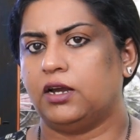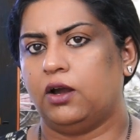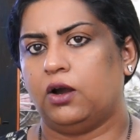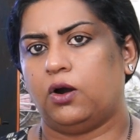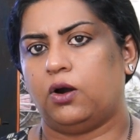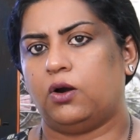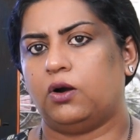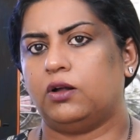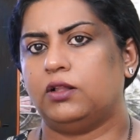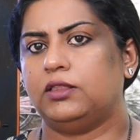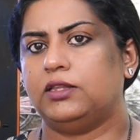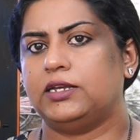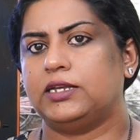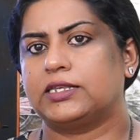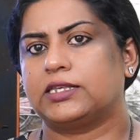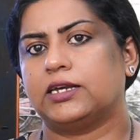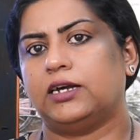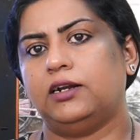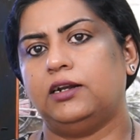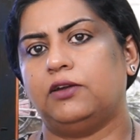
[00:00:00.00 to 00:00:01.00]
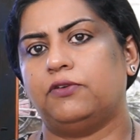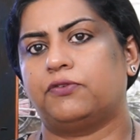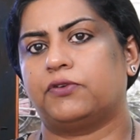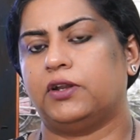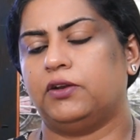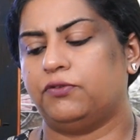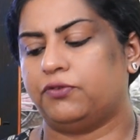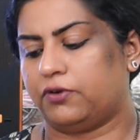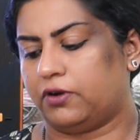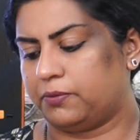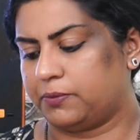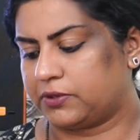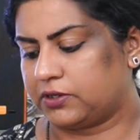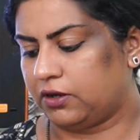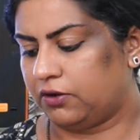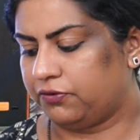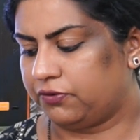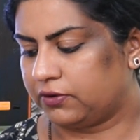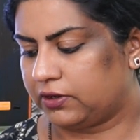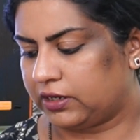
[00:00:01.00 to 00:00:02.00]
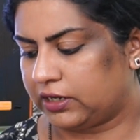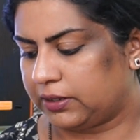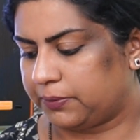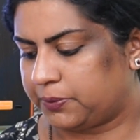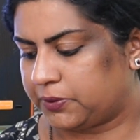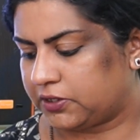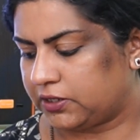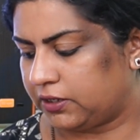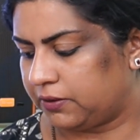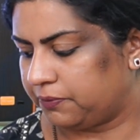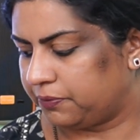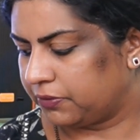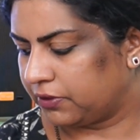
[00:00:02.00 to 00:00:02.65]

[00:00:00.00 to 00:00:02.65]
All these are different forms of corruption.